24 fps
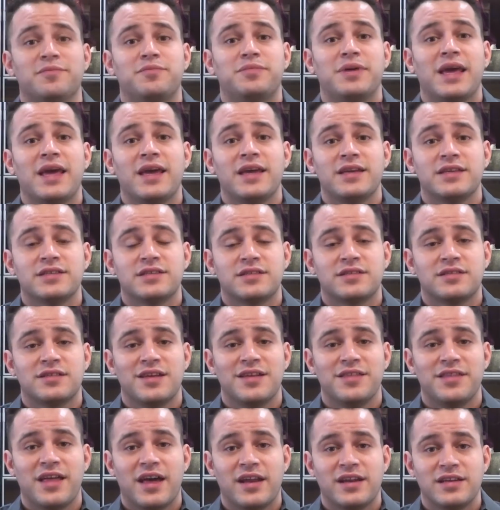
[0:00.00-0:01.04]
base
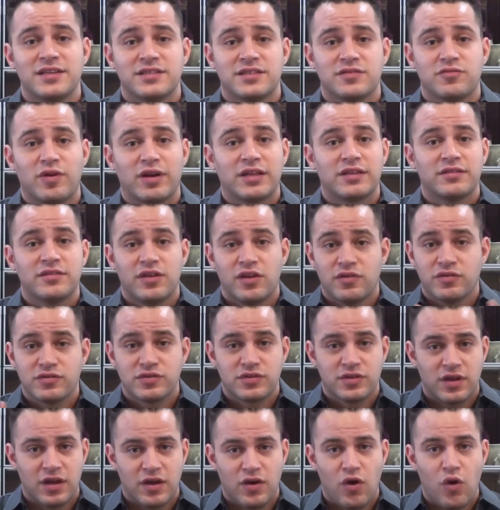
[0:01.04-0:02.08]
that is
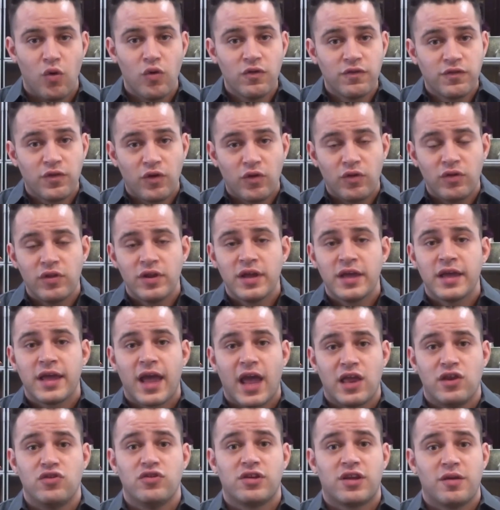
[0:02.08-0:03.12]
oval,
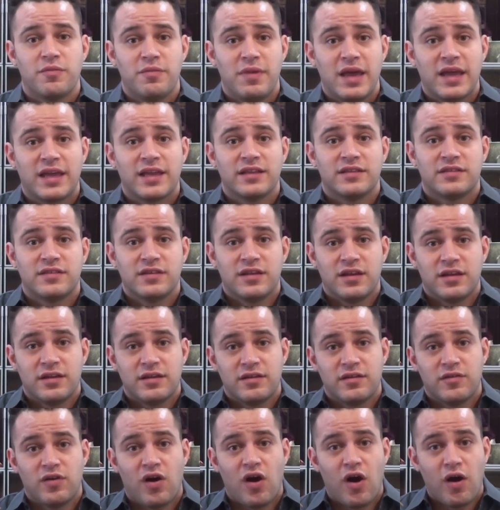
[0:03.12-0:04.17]
and you can make it
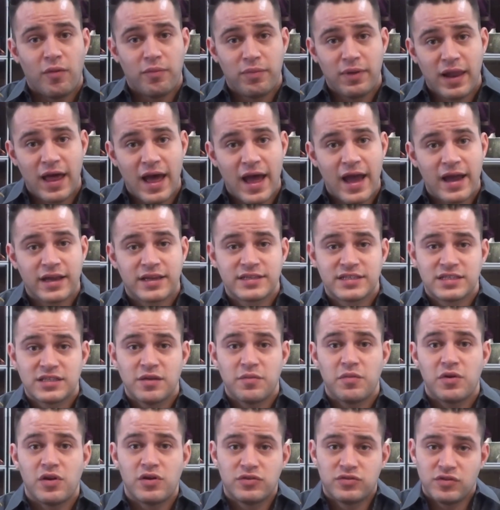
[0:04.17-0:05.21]
all black,
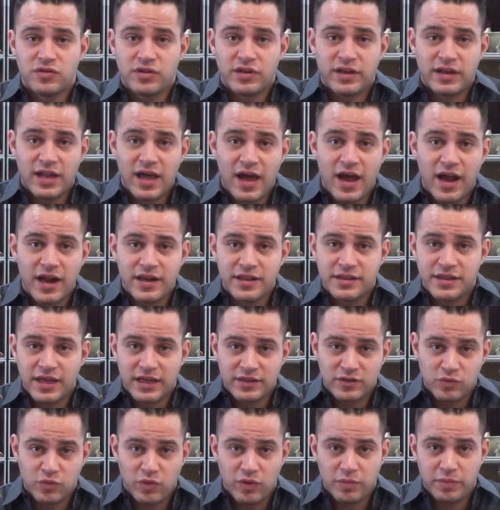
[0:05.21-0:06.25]
similar to the line
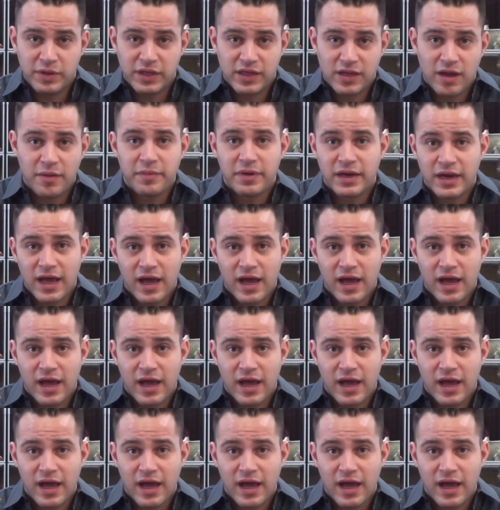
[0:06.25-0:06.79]
that will be coming